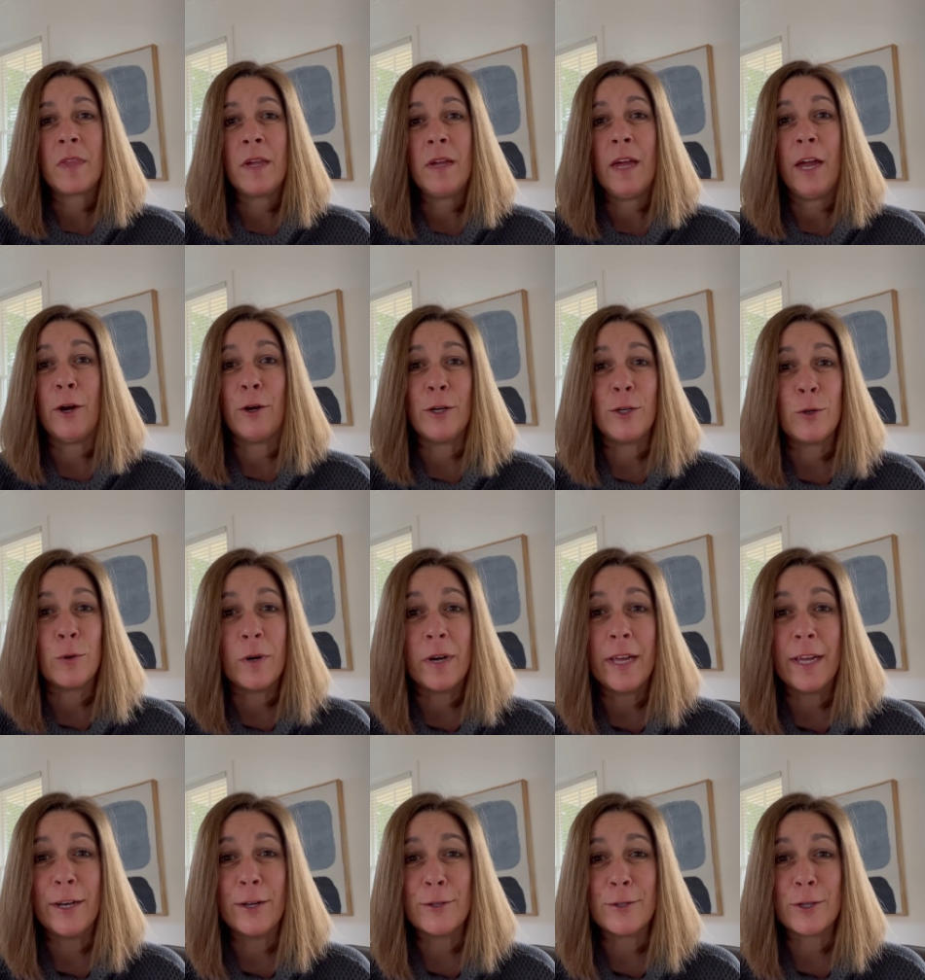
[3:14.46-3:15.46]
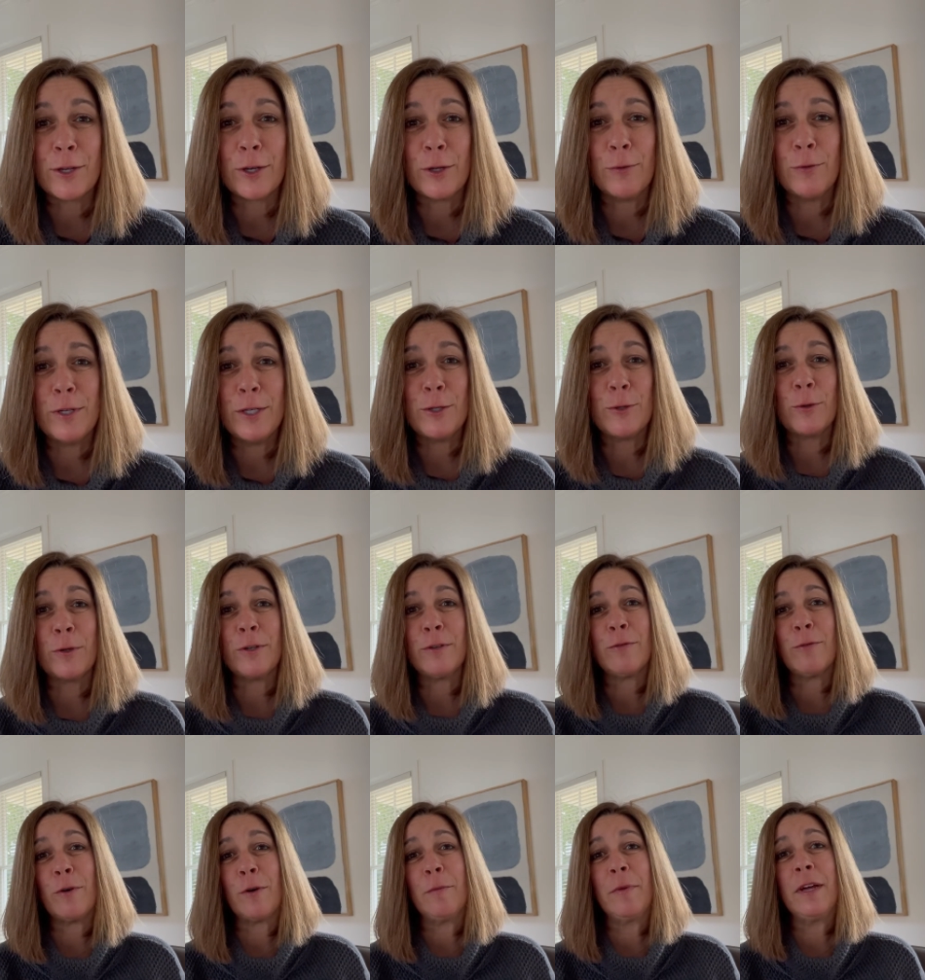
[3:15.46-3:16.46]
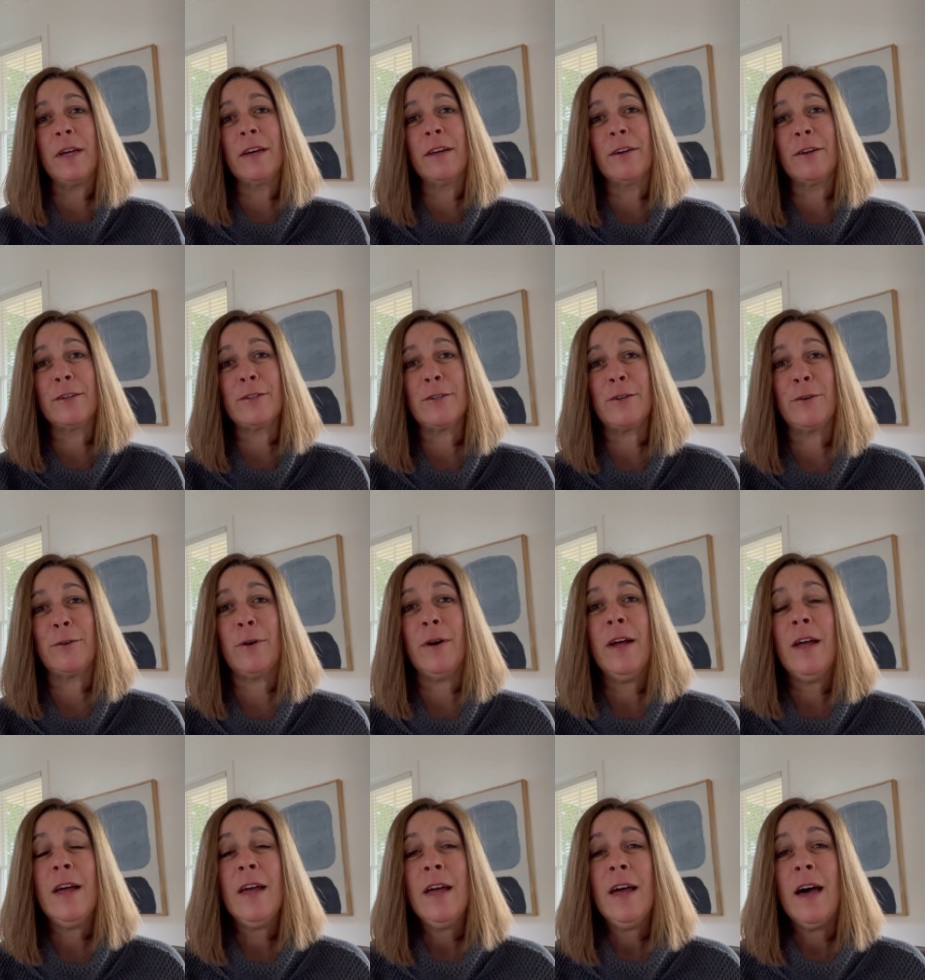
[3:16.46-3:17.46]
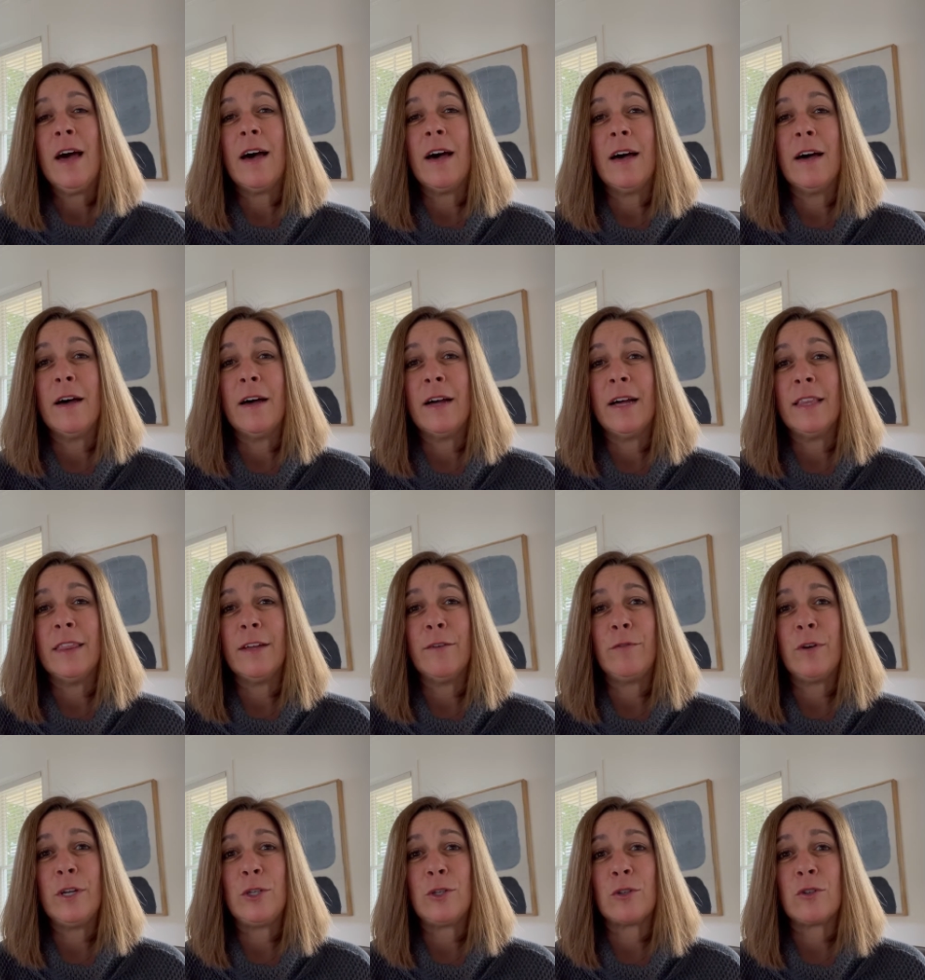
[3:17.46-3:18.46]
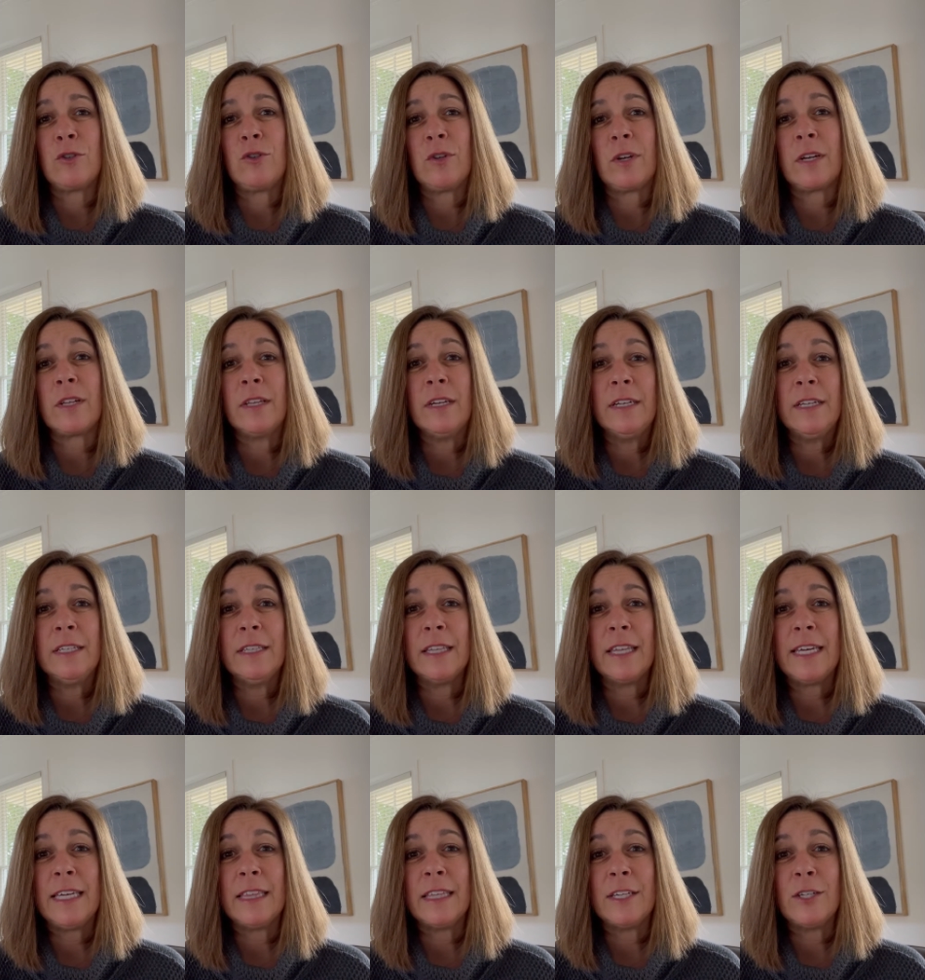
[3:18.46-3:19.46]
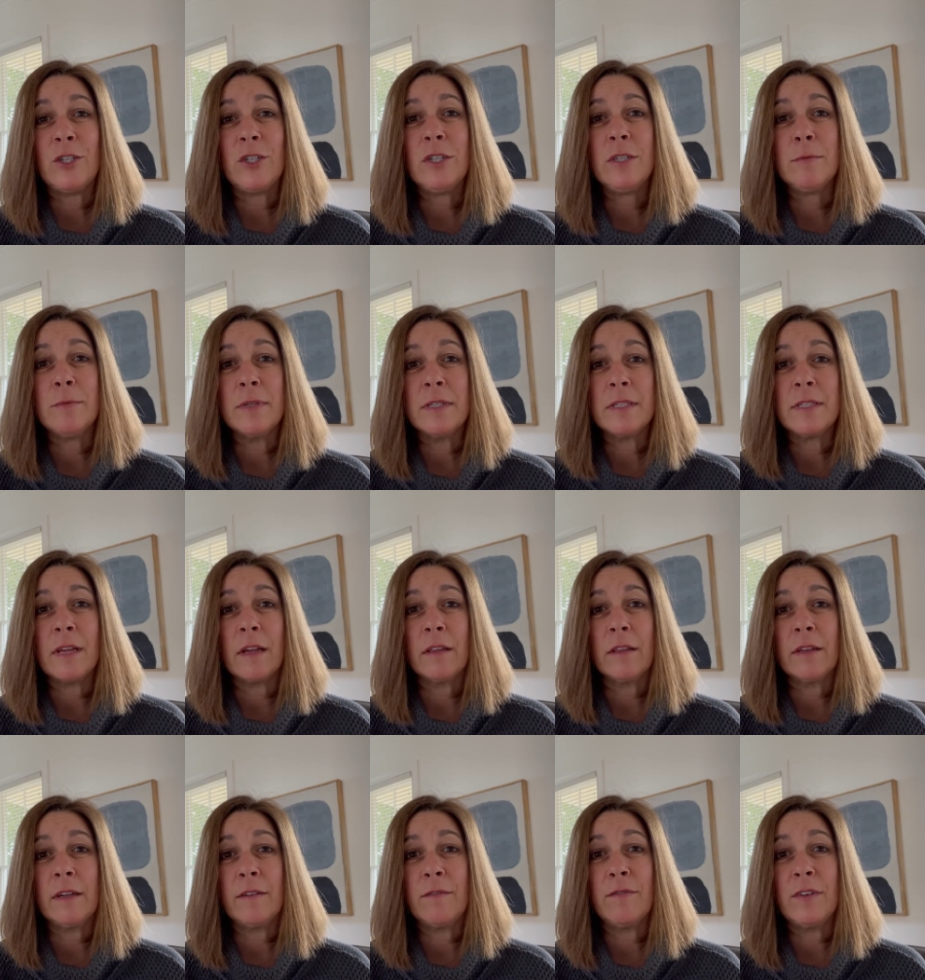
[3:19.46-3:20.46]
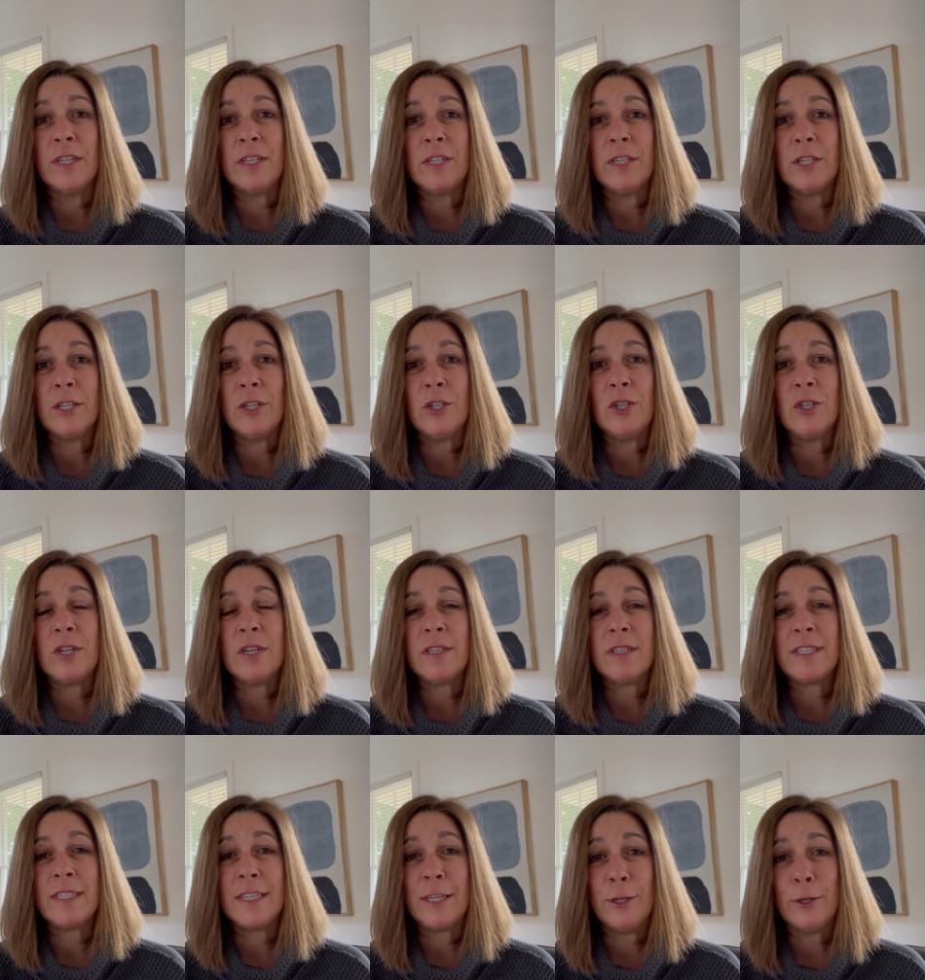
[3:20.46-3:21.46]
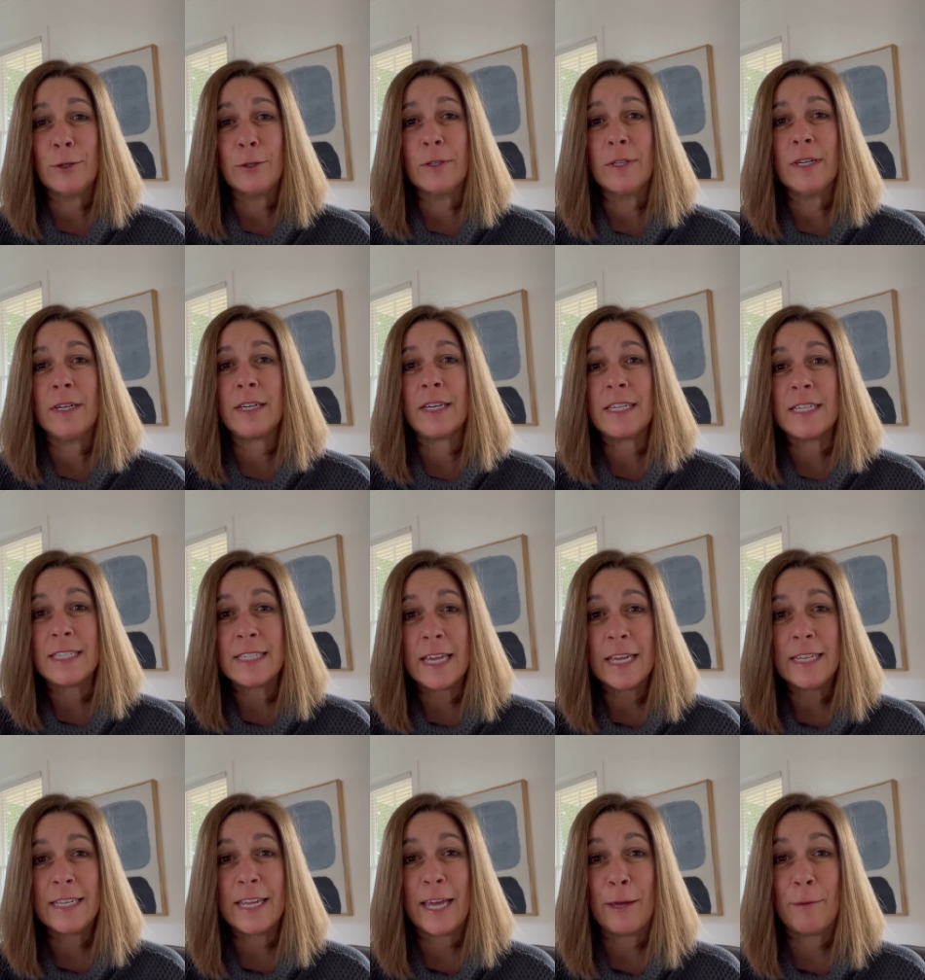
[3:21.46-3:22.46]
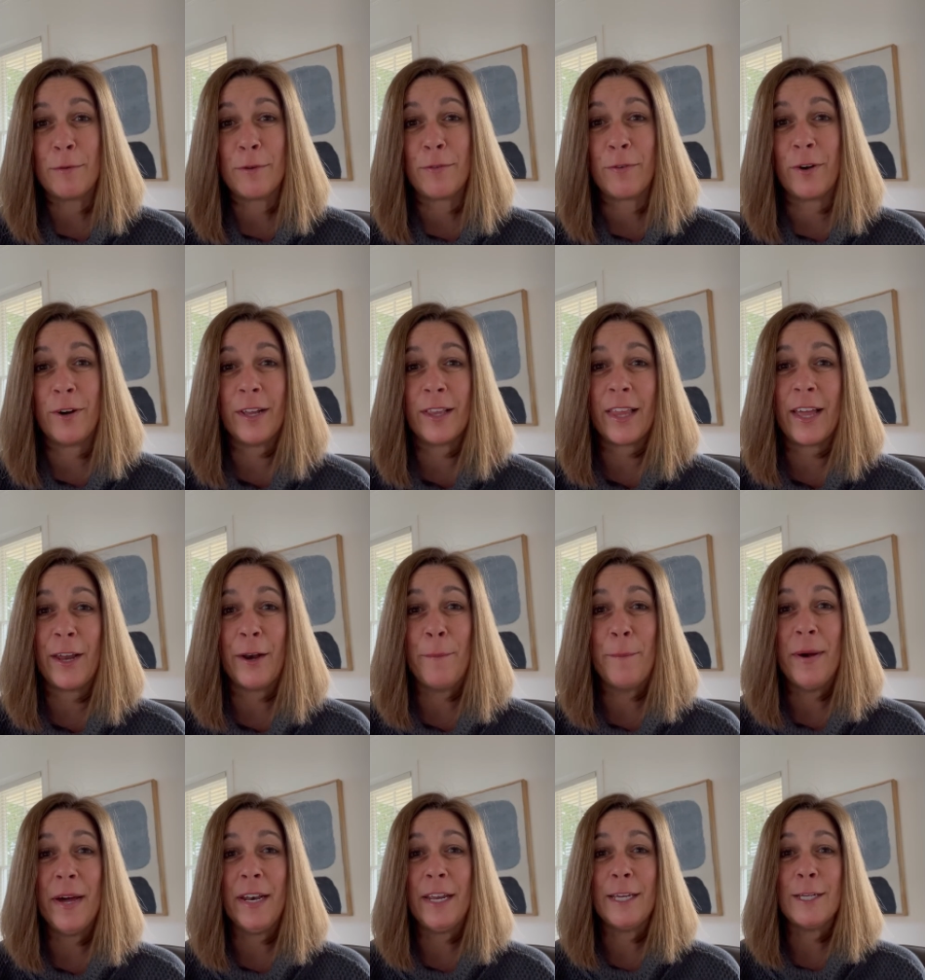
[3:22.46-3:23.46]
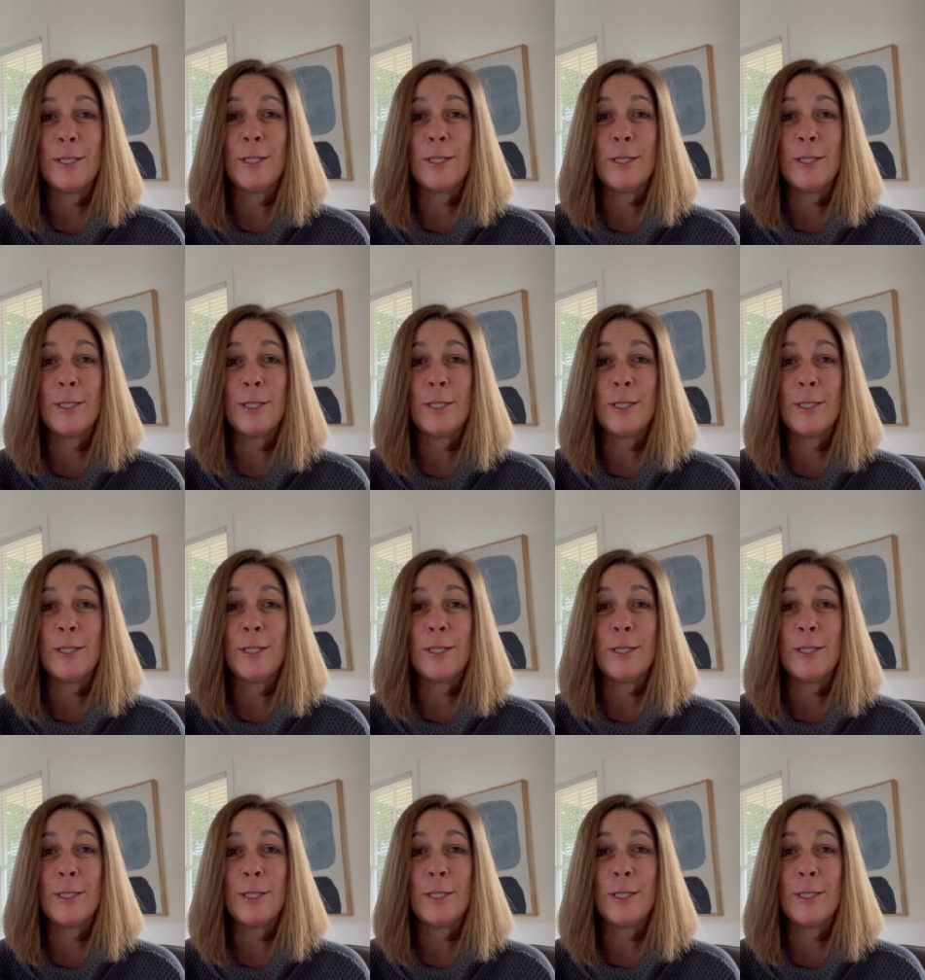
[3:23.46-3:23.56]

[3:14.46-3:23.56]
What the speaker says: Harry Tornado is a good resource for me. And also, I love Rachel Strickland, and lately she's been selling vintage sealed cassette tapes for a lot of money.